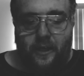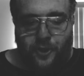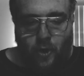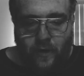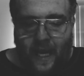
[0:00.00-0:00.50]

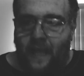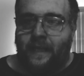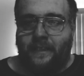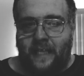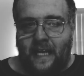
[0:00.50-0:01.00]
Joe
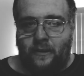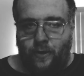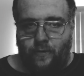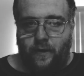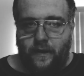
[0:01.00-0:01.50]
Kelly is that
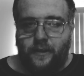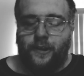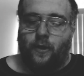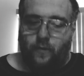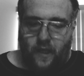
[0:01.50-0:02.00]
dude.
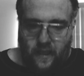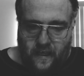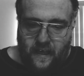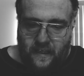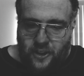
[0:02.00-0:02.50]
So
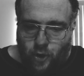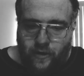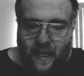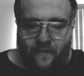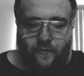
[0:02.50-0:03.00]
Joe
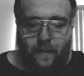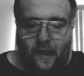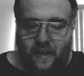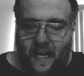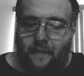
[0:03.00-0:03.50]
Kelly from
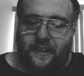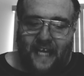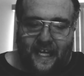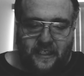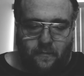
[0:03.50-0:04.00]
Loyola Academy, he's
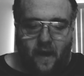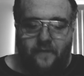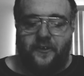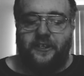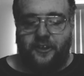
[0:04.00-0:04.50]
got some offers.